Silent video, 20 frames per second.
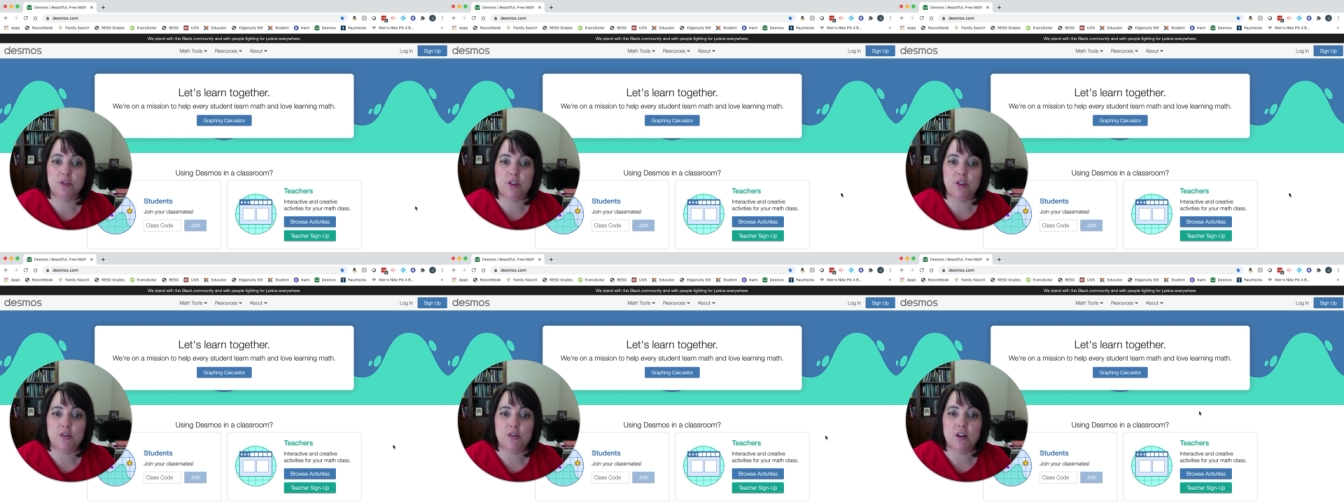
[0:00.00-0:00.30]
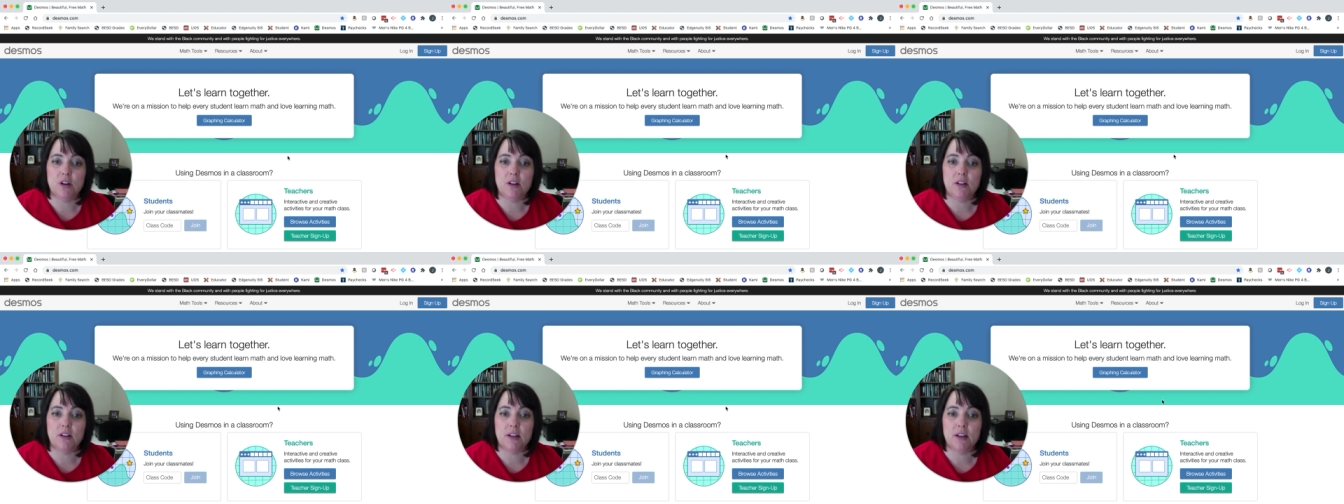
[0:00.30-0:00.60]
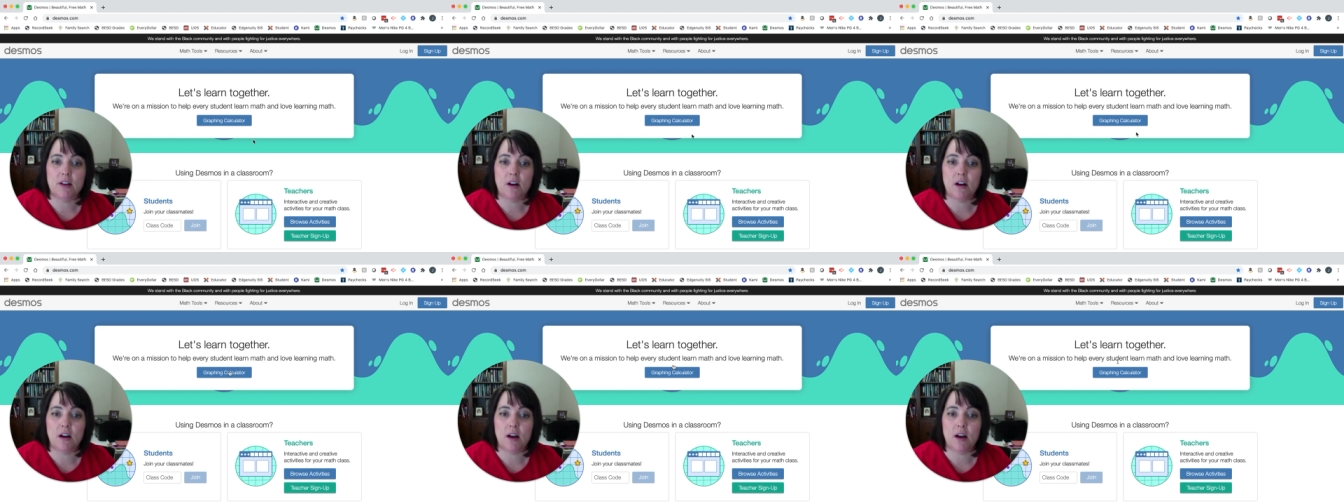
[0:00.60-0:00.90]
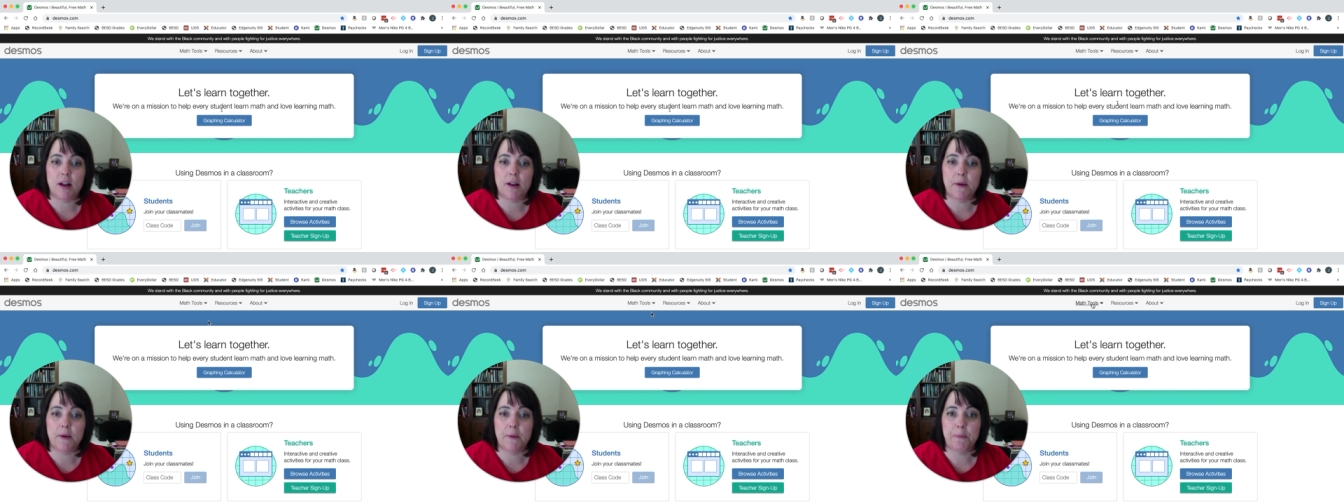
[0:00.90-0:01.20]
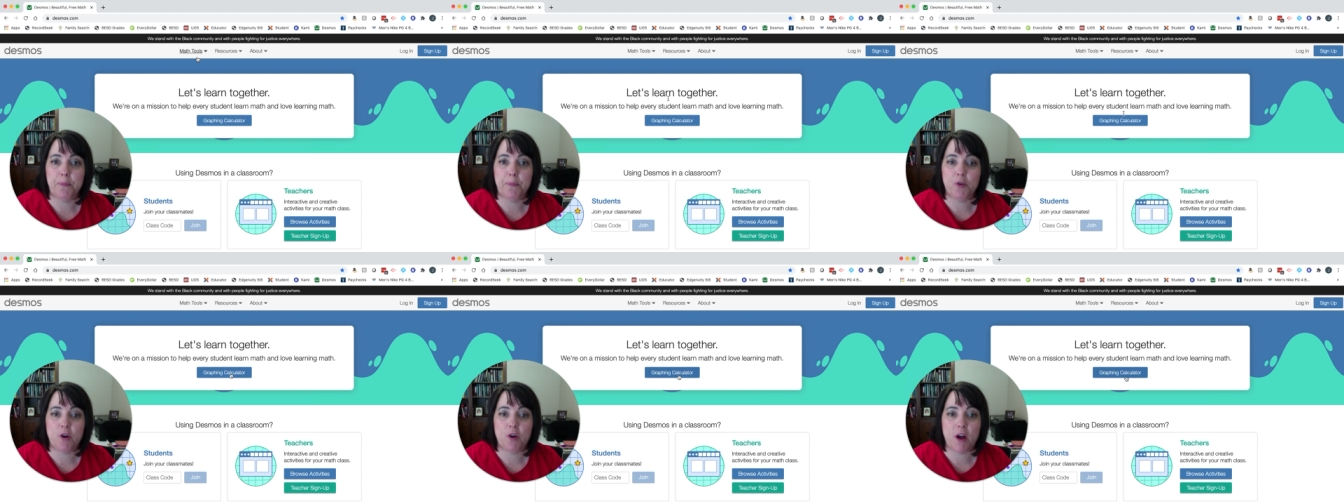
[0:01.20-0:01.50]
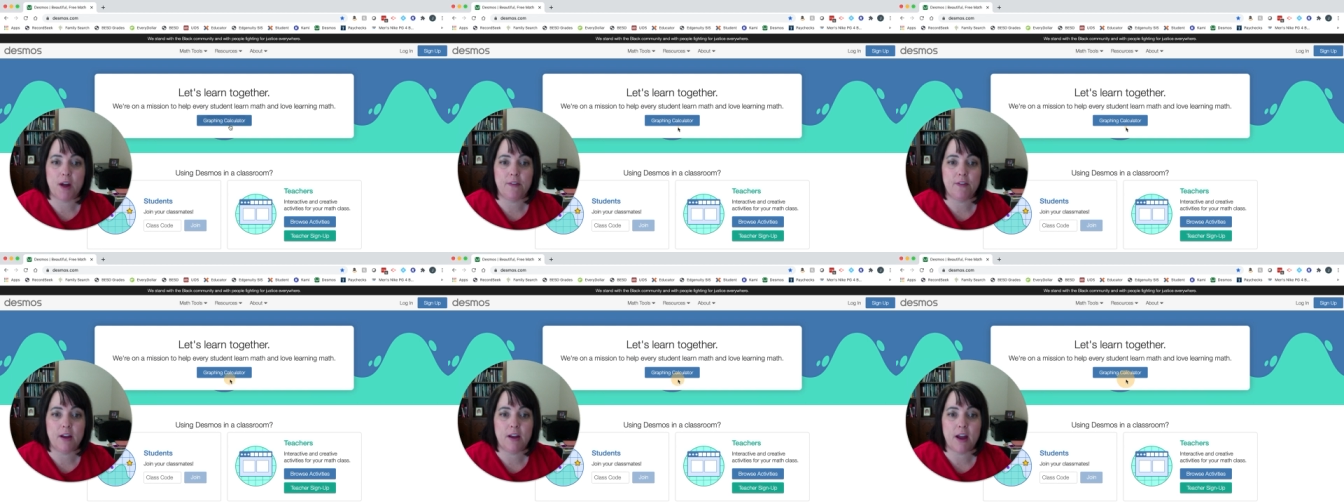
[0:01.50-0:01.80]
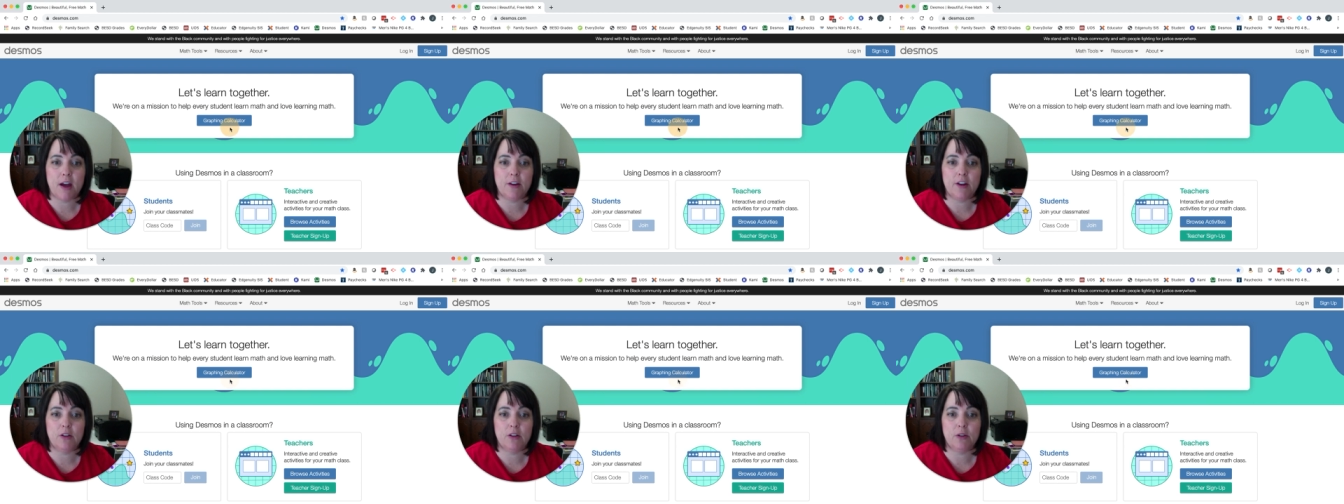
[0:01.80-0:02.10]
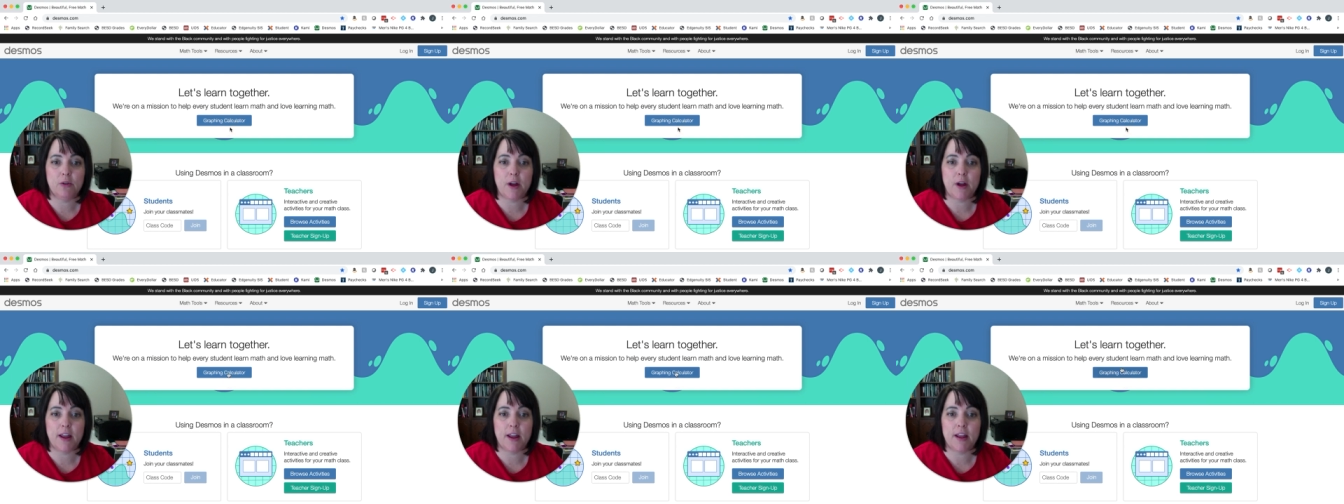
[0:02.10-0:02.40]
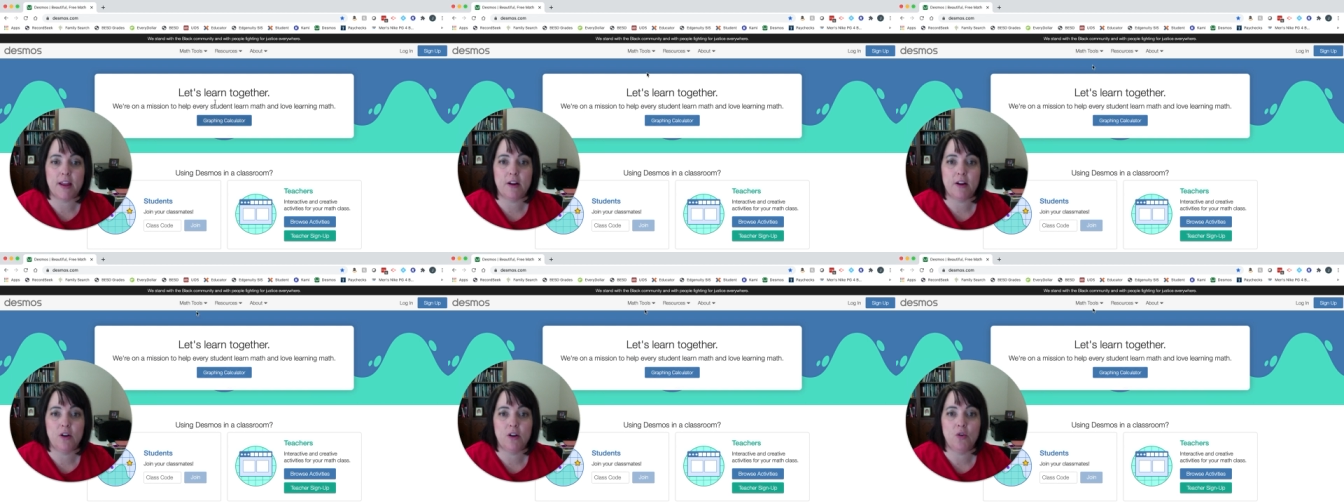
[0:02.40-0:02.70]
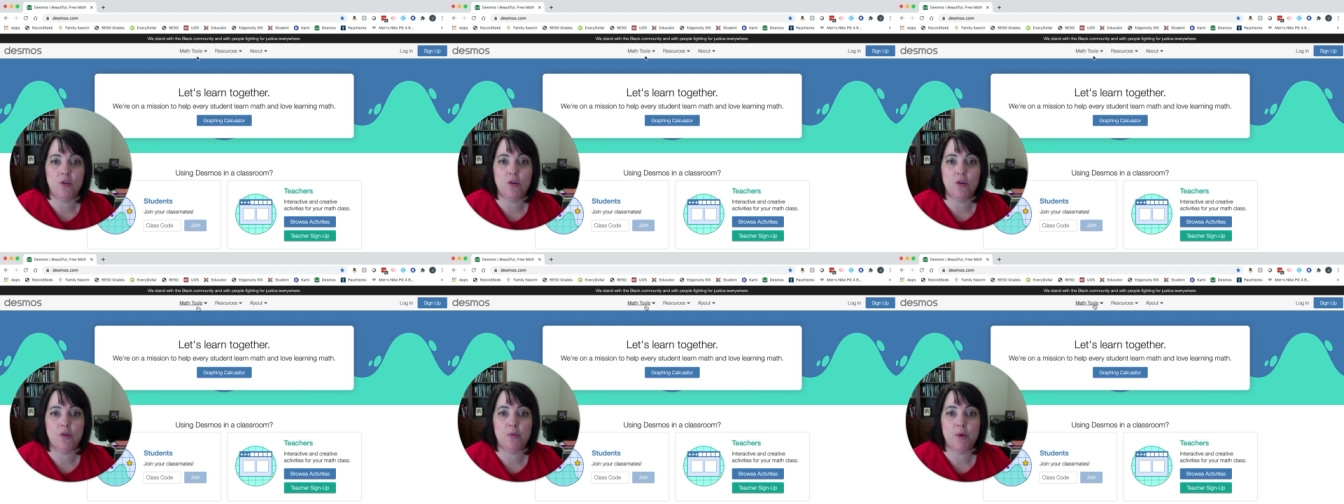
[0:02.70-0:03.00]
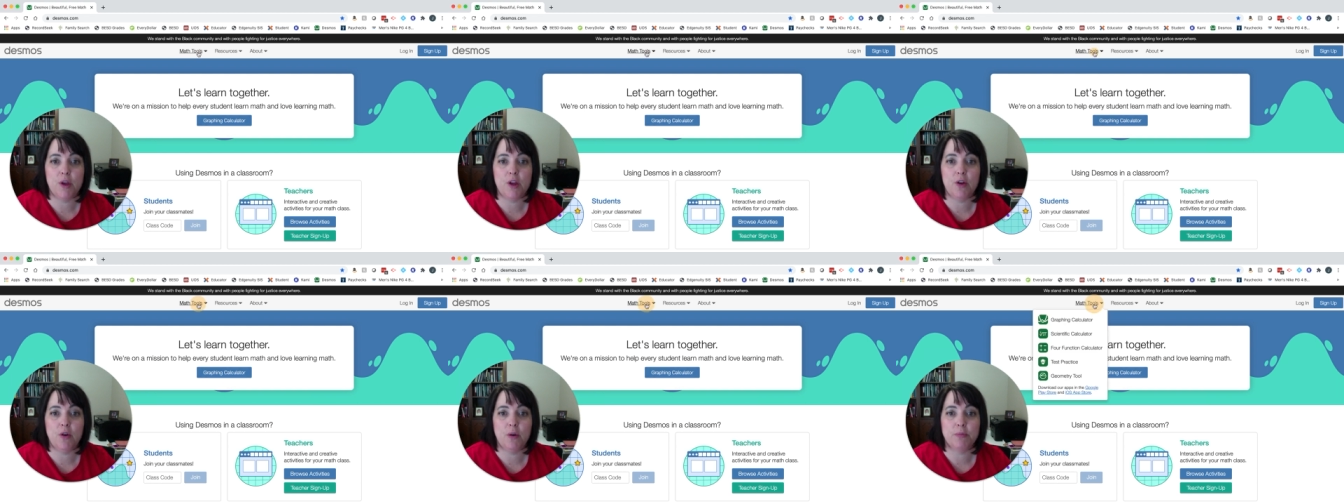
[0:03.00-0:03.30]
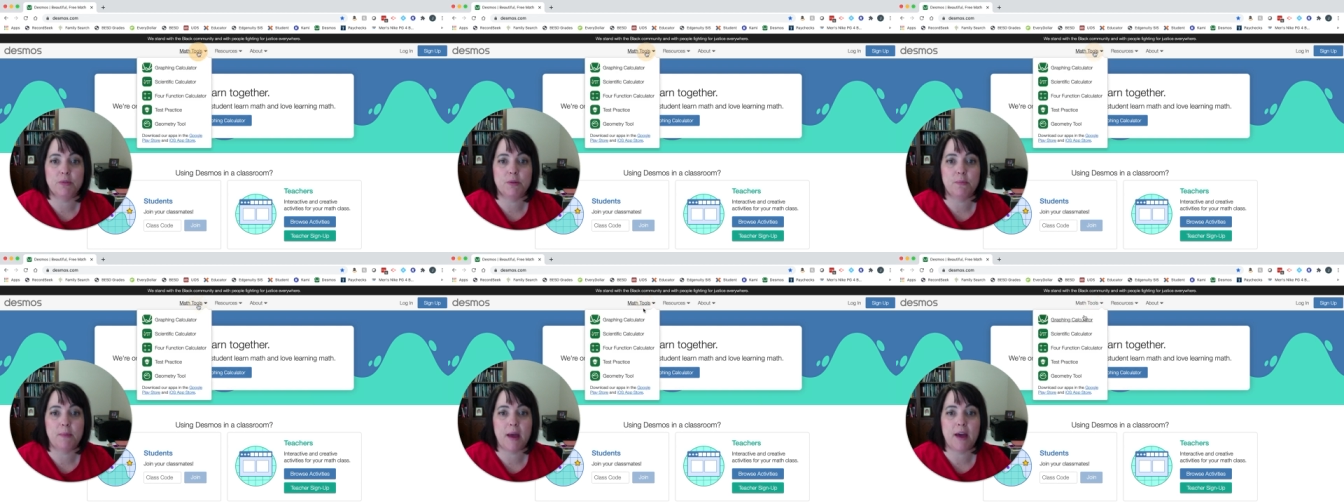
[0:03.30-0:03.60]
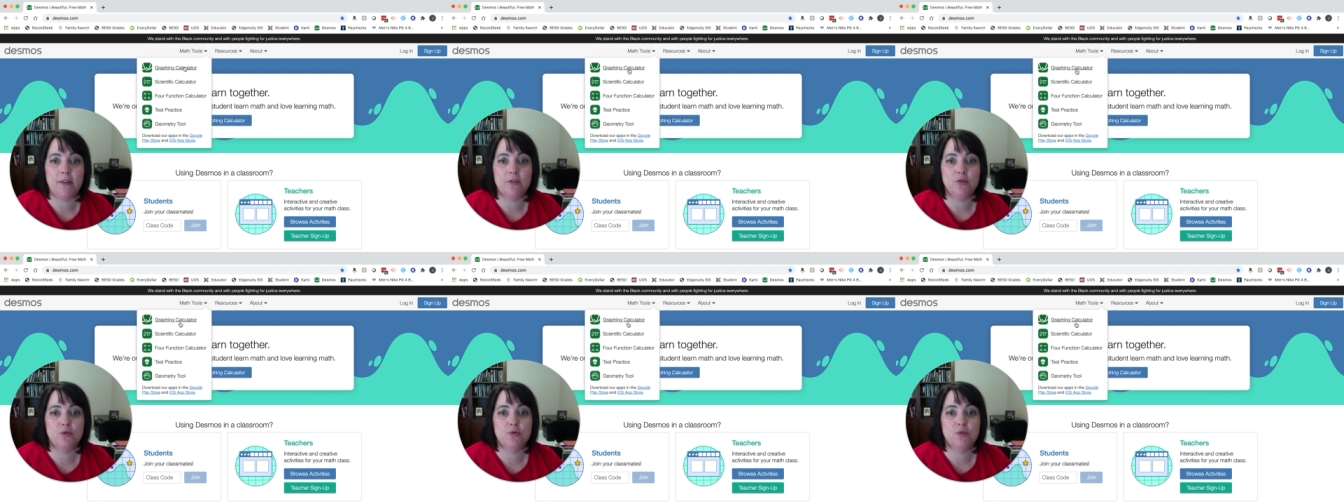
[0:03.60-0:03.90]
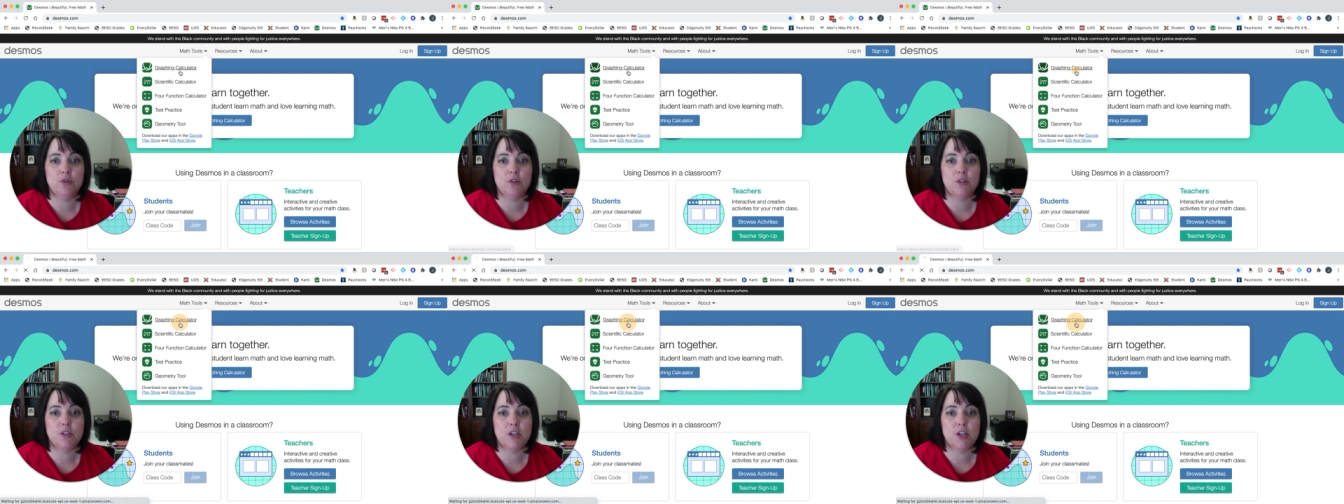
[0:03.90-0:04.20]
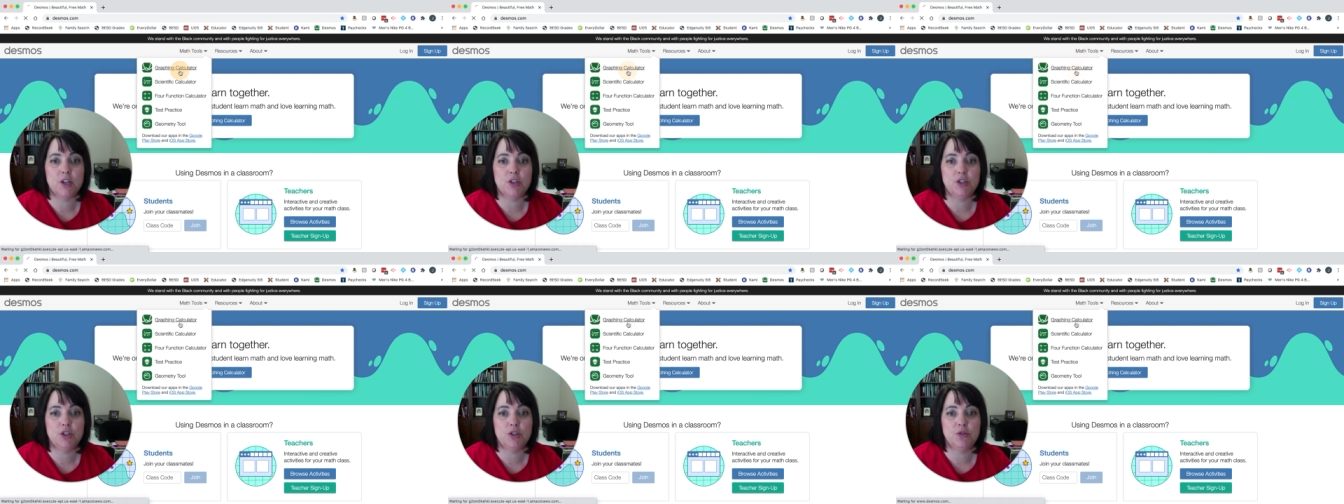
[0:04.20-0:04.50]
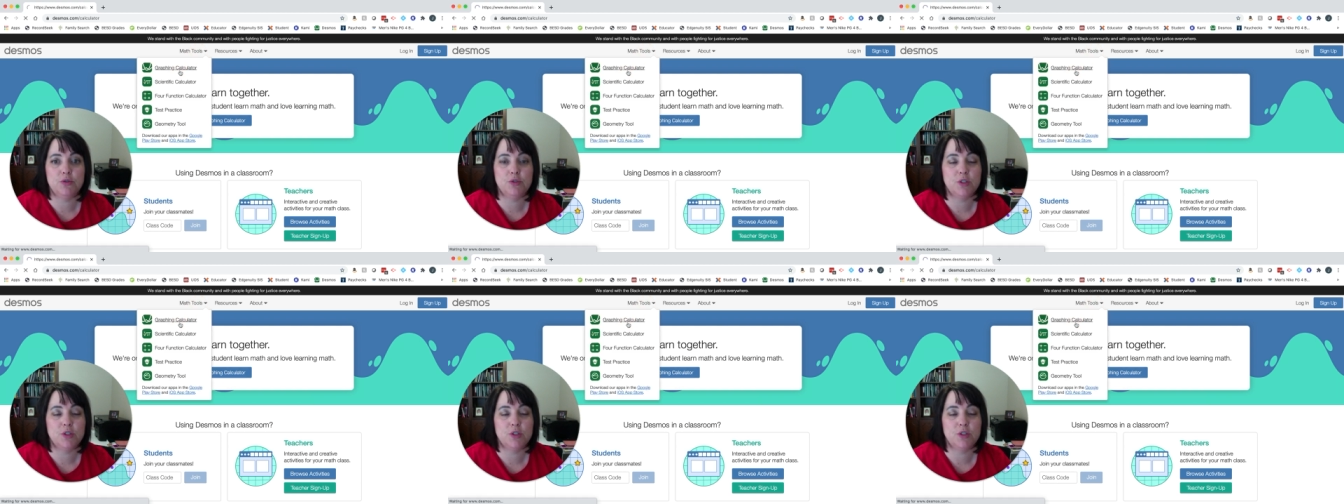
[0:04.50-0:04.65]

You can click on graphing calculator right here, or we can go up to math tools and choose